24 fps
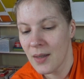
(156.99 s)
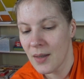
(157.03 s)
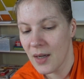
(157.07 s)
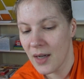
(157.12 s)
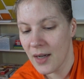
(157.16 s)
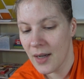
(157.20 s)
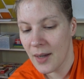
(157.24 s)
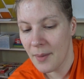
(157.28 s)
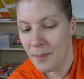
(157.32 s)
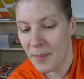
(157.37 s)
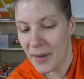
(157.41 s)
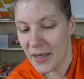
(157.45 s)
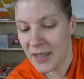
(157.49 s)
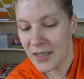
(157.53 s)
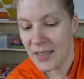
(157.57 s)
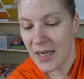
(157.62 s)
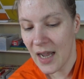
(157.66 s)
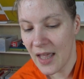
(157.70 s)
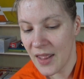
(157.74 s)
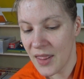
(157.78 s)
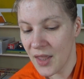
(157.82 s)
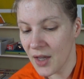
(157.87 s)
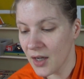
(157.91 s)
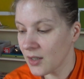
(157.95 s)
Uh, but
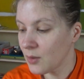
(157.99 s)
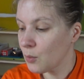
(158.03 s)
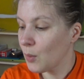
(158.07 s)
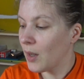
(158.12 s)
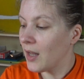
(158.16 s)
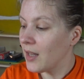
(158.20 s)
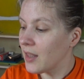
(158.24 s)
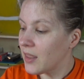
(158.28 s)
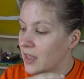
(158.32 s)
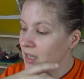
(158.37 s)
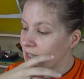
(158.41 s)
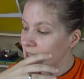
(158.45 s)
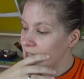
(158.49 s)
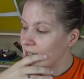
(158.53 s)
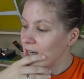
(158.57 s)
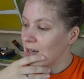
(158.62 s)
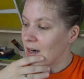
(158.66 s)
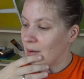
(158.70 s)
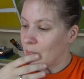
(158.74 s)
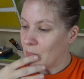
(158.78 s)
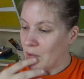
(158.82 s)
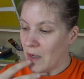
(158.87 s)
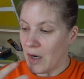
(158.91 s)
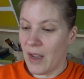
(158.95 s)
I thought, well, this
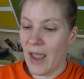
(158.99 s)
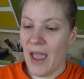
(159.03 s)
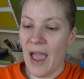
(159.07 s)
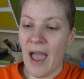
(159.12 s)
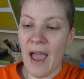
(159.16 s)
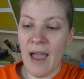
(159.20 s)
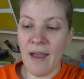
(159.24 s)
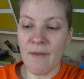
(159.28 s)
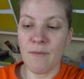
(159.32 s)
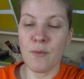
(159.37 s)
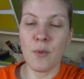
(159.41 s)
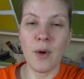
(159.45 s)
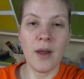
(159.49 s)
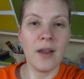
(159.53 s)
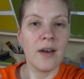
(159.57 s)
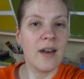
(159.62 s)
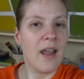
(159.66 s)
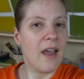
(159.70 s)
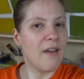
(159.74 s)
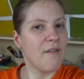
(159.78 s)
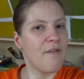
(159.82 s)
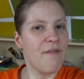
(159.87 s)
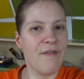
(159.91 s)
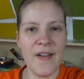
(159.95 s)
year I'm gonna have one.
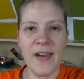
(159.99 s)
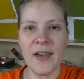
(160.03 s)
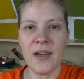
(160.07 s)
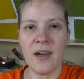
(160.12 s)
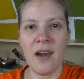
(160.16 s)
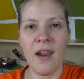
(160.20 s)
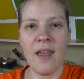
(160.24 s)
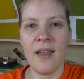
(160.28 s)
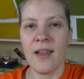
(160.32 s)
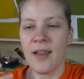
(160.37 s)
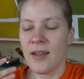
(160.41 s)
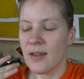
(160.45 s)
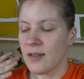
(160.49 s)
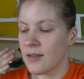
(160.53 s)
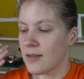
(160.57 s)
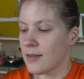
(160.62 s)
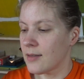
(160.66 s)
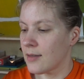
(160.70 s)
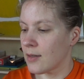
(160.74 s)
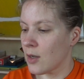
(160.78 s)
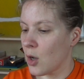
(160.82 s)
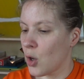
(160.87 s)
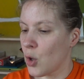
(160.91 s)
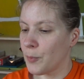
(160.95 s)
I felt like it,
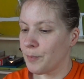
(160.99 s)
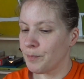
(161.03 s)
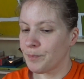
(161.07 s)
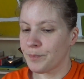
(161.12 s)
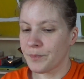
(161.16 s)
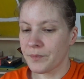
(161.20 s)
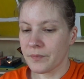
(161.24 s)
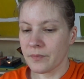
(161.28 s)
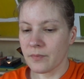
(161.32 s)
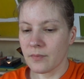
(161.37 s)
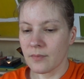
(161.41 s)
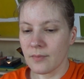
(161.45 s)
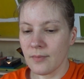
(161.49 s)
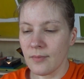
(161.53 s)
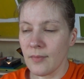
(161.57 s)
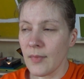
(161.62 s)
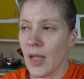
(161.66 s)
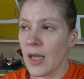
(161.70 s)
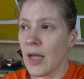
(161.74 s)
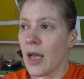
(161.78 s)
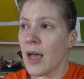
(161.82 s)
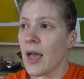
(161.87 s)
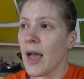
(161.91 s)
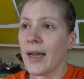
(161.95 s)
so
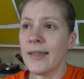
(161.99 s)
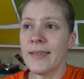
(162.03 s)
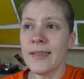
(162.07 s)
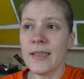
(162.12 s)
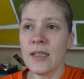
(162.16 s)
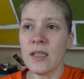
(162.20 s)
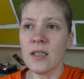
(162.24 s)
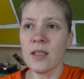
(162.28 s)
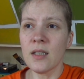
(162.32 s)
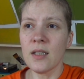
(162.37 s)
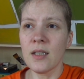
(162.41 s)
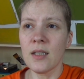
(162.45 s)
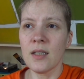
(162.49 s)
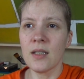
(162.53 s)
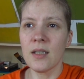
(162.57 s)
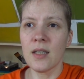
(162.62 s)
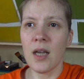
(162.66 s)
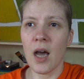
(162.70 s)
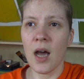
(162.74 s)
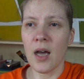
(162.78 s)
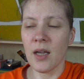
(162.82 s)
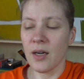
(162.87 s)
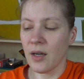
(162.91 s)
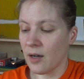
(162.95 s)
uh, I did a
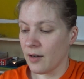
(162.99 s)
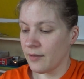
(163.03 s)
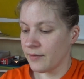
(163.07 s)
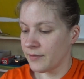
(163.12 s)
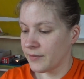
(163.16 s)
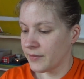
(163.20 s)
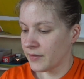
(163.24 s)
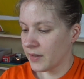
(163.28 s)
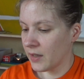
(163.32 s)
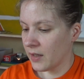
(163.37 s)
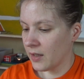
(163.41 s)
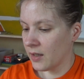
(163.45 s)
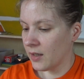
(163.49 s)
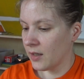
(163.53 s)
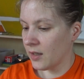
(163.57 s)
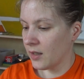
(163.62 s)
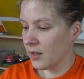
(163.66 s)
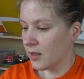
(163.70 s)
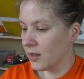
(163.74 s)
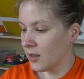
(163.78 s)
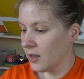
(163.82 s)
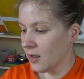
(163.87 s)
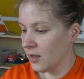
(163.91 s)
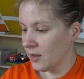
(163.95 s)
lot of
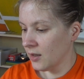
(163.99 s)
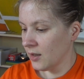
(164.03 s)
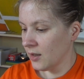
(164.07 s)
uh,